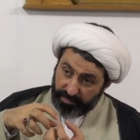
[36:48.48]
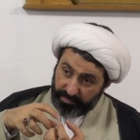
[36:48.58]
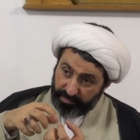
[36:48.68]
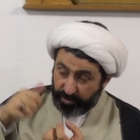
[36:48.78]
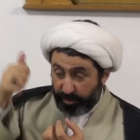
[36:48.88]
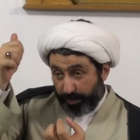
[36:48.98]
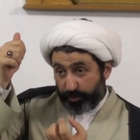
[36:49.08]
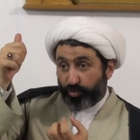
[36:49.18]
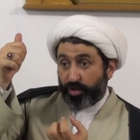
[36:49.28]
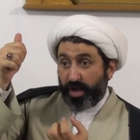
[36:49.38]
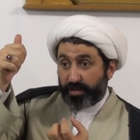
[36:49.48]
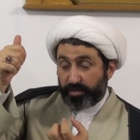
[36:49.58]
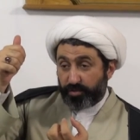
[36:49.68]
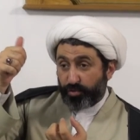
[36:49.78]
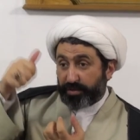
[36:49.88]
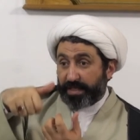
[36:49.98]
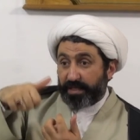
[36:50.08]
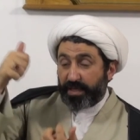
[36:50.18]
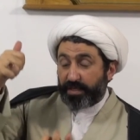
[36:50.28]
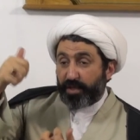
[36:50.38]
with respect to God so that
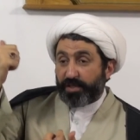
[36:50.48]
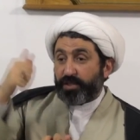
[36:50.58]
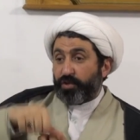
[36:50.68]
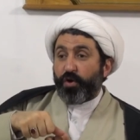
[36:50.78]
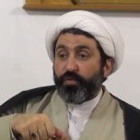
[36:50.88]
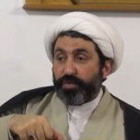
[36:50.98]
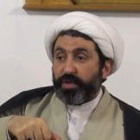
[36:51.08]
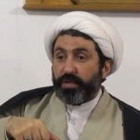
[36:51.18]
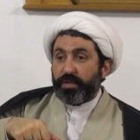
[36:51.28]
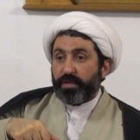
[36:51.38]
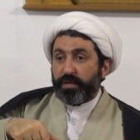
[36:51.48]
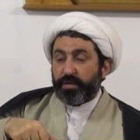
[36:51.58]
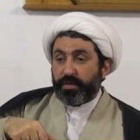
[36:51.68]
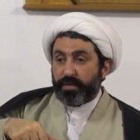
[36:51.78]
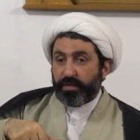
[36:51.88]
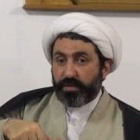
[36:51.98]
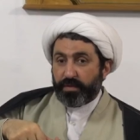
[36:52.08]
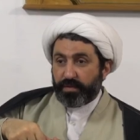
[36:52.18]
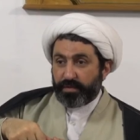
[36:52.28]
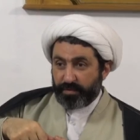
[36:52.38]
he doesn't own.
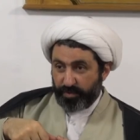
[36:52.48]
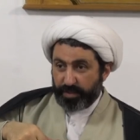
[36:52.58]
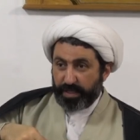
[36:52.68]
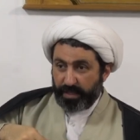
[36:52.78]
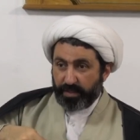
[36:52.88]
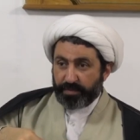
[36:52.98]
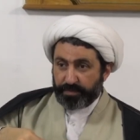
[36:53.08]
Okay?